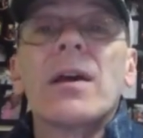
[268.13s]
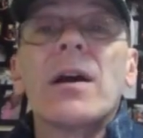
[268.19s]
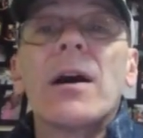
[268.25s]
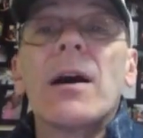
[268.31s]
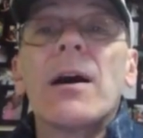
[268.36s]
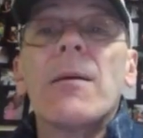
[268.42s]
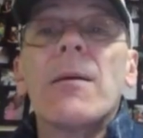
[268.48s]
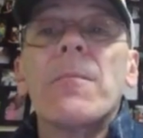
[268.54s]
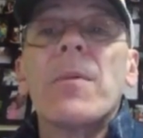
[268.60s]

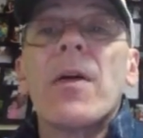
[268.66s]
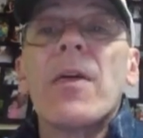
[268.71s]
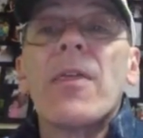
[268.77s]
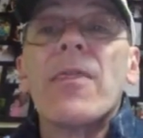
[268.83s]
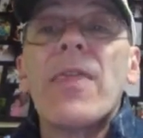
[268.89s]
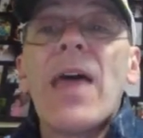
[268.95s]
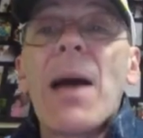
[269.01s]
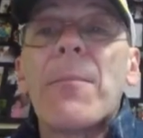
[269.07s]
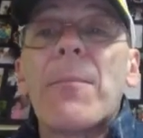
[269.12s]

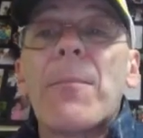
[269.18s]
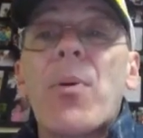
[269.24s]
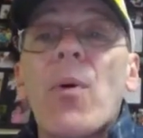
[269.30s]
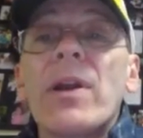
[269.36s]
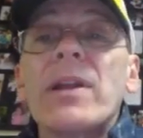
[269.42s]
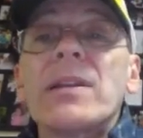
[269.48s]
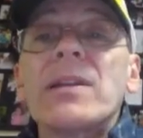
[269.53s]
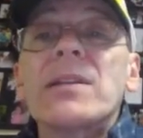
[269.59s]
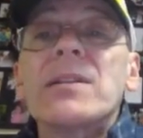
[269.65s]
That
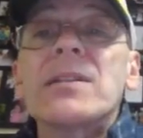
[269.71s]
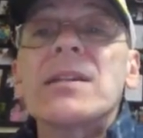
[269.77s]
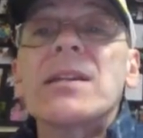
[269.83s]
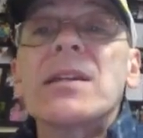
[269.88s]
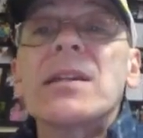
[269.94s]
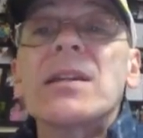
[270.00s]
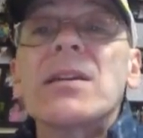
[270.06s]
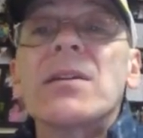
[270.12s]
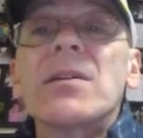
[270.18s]
point
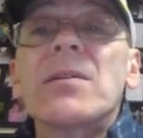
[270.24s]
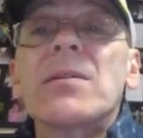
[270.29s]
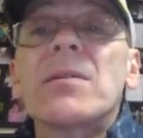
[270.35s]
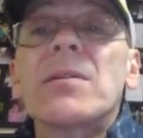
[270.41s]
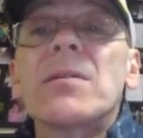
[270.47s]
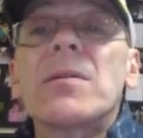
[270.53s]
D